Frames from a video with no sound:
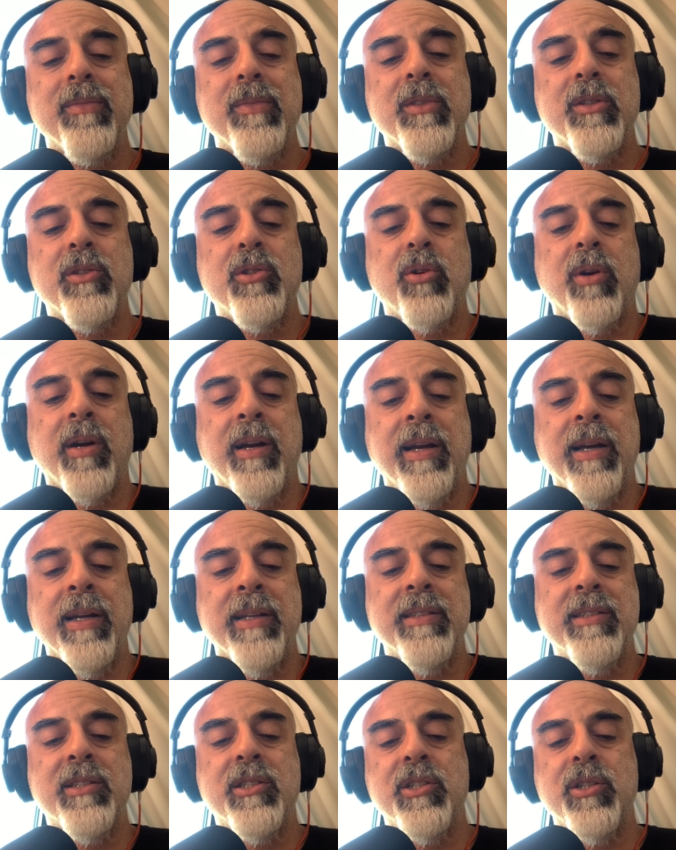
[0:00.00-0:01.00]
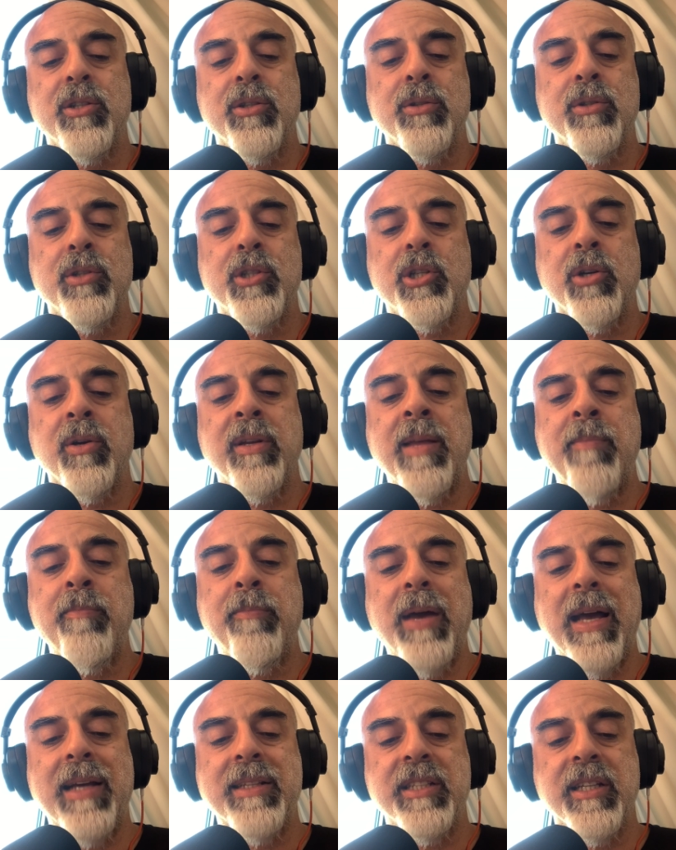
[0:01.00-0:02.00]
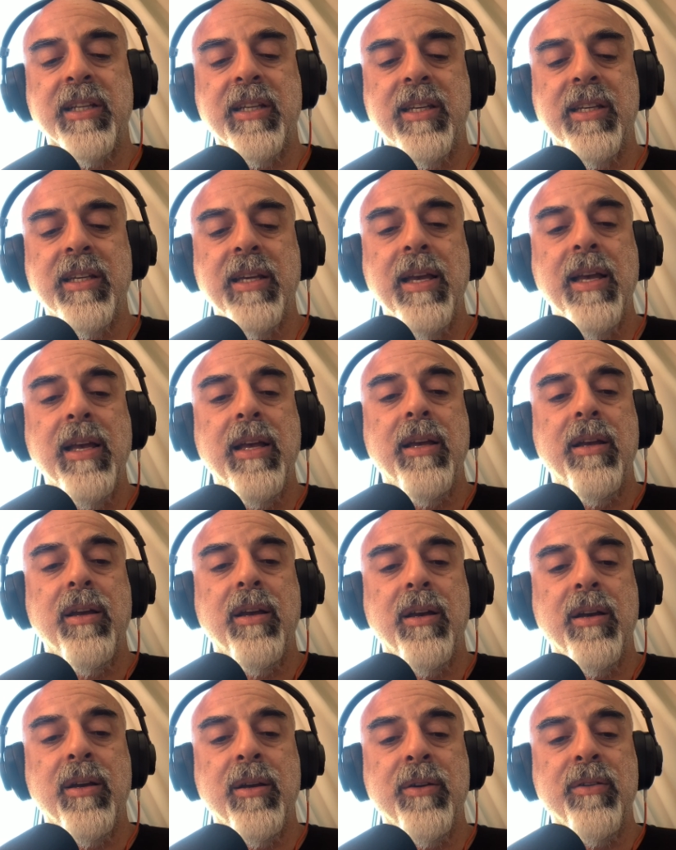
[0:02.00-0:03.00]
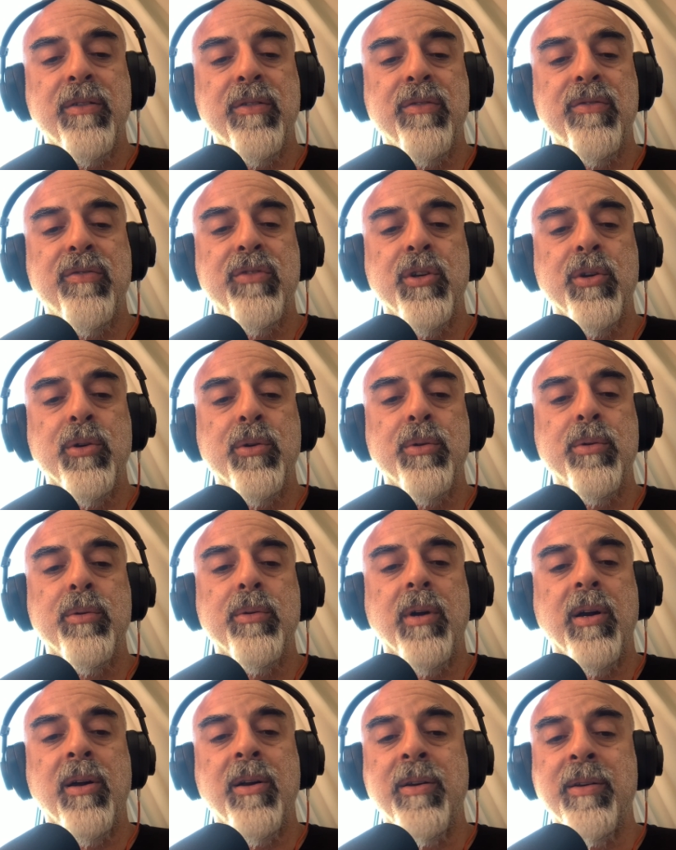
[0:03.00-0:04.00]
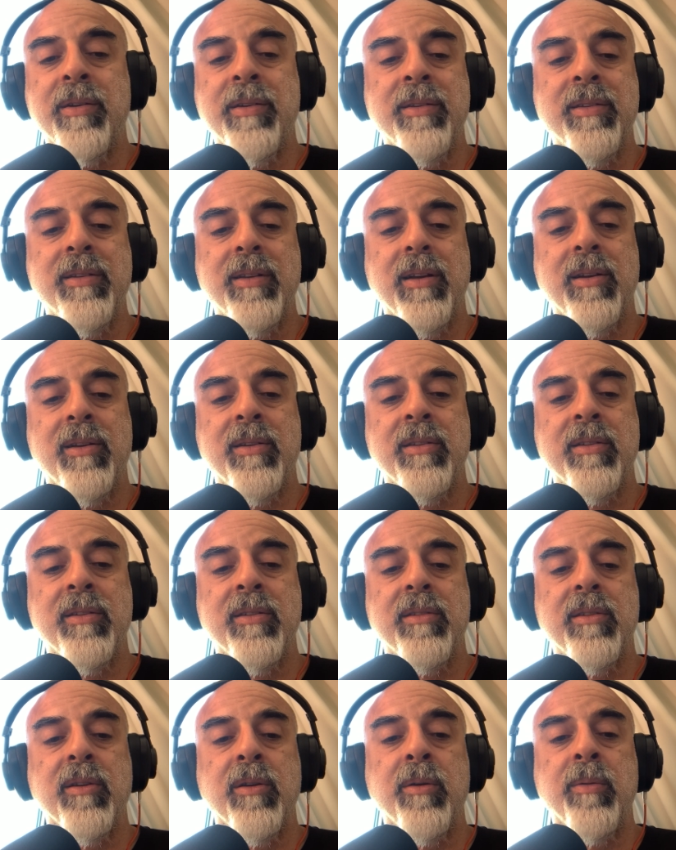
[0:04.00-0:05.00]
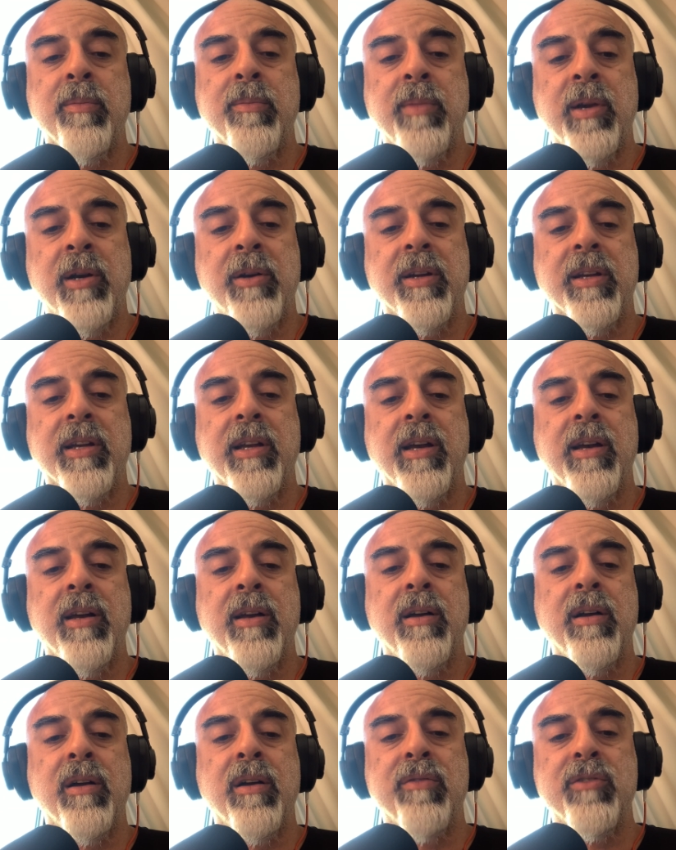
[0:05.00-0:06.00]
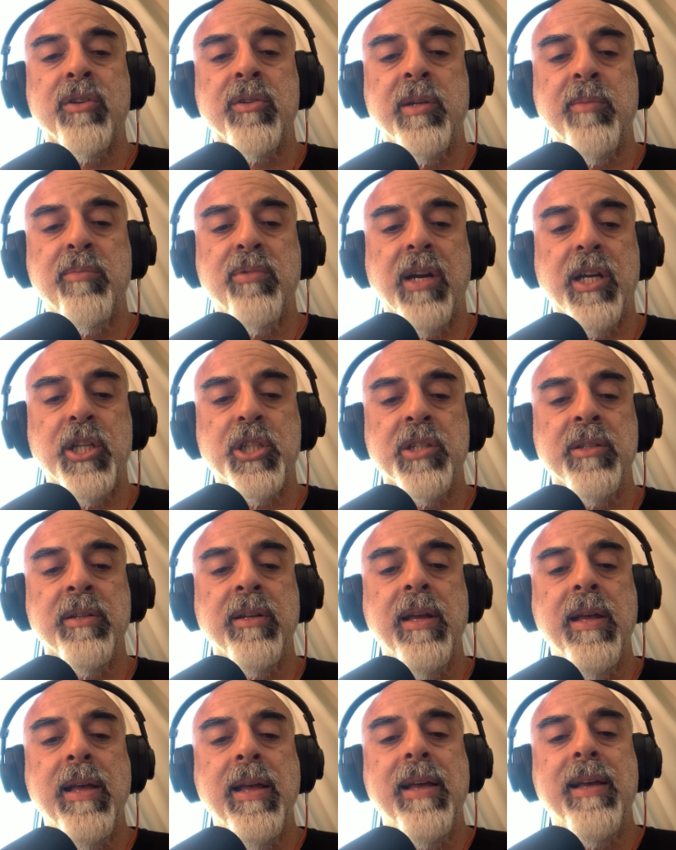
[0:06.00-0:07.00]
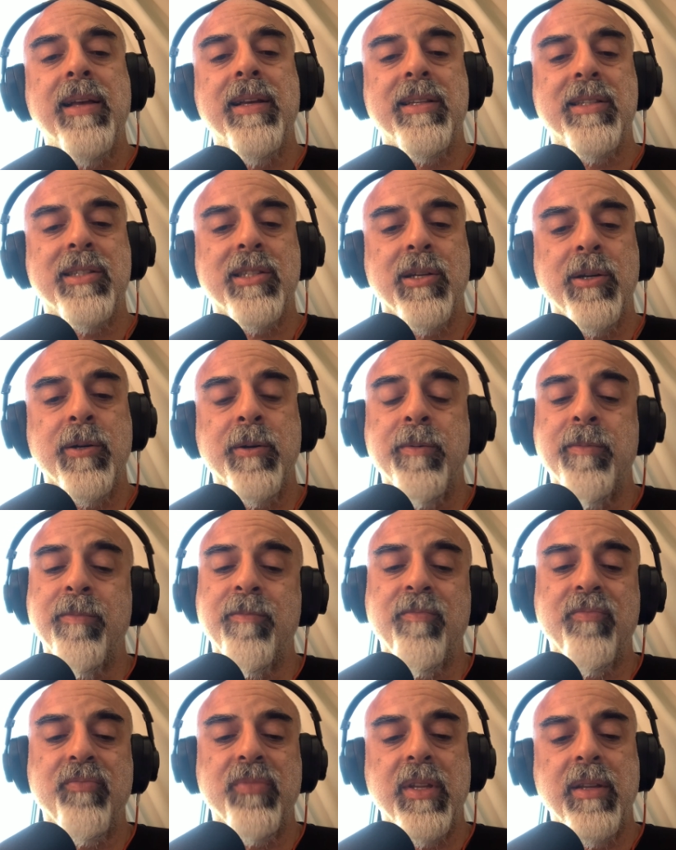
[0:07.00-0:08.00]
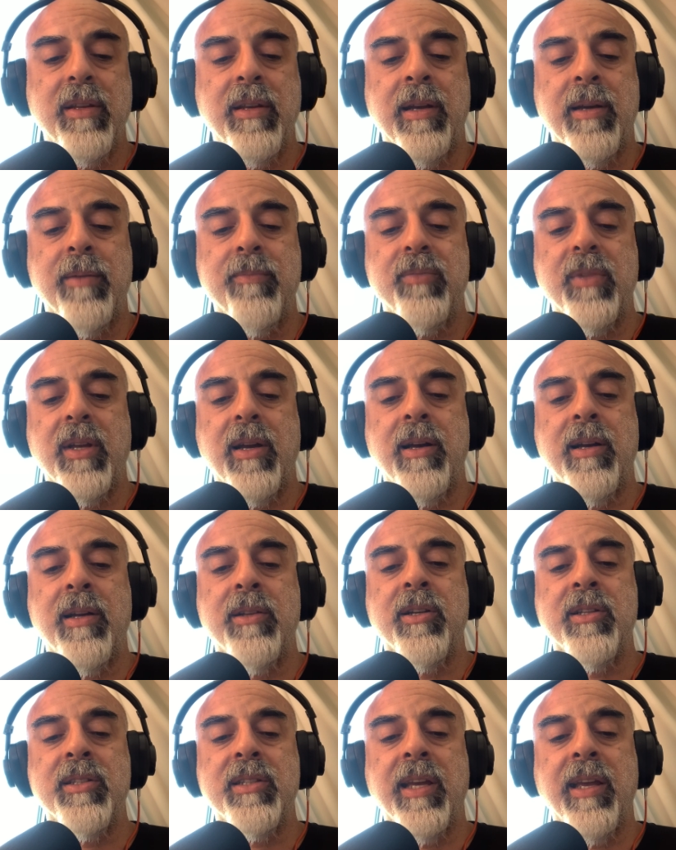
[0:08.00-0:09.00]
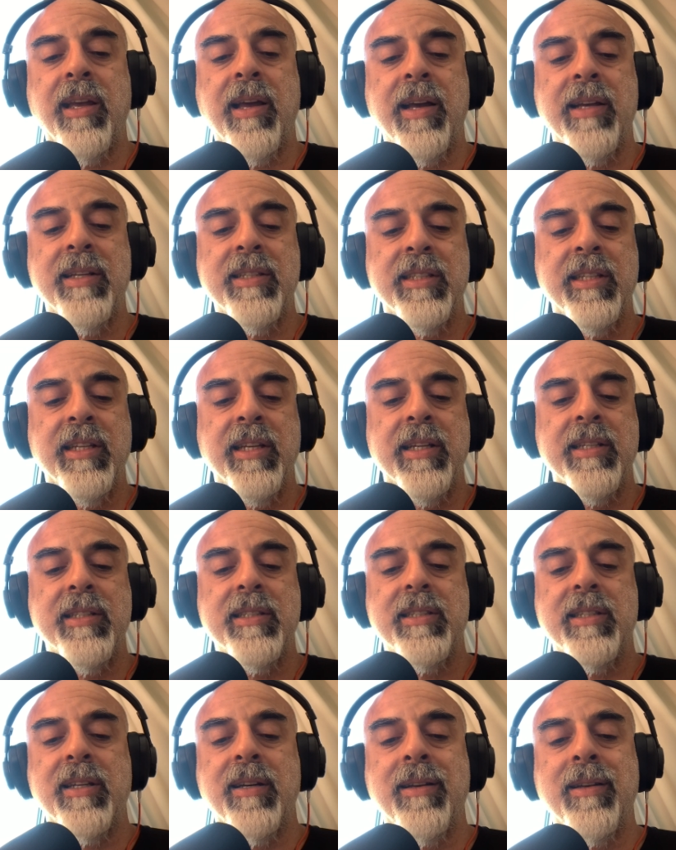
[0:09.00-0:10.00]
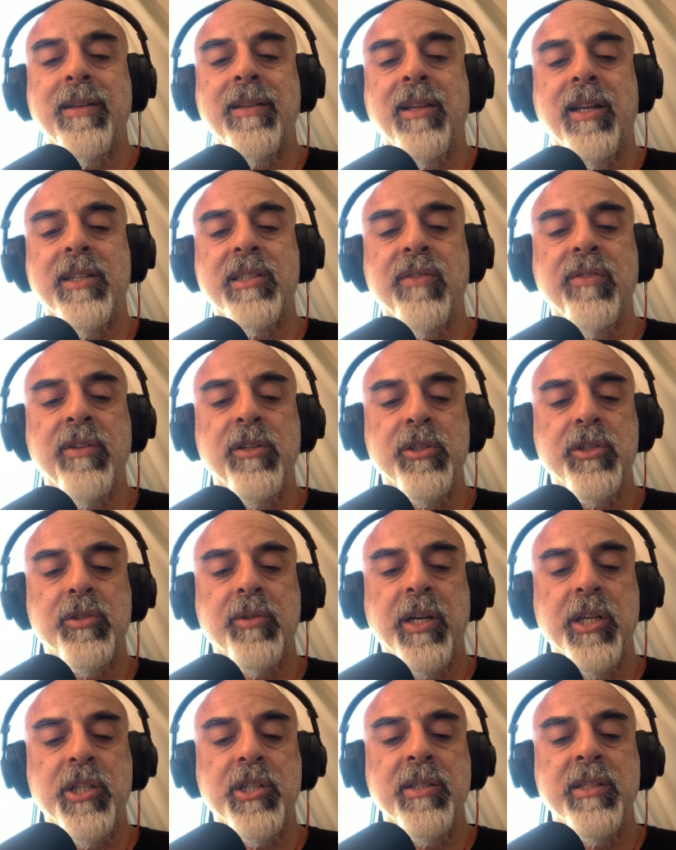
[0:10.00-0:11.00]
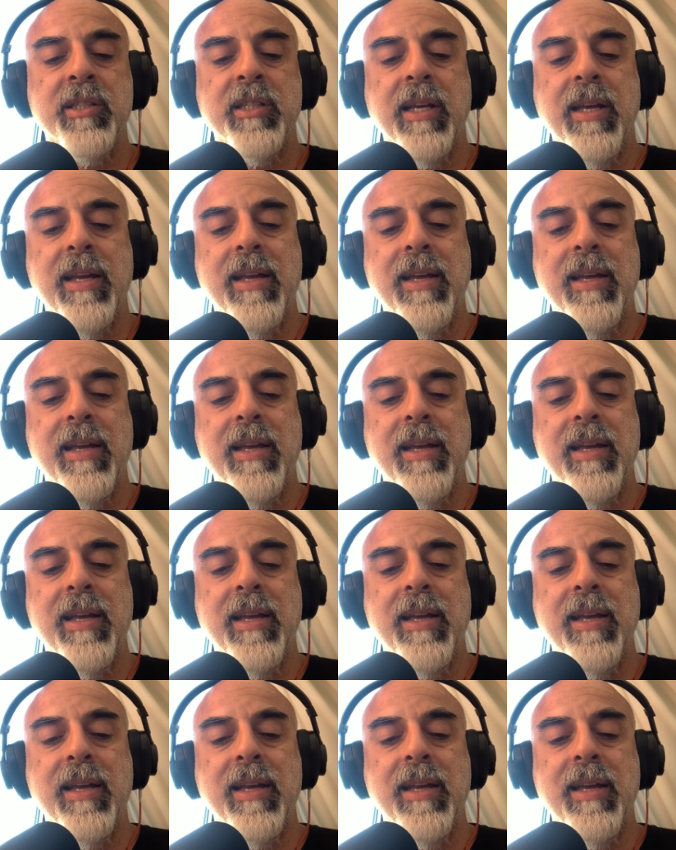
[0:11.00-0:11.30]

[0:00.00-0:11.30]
tried to show an empathic view on the America of the Depression. So yeah, how does AI see it? Lots of illustrations,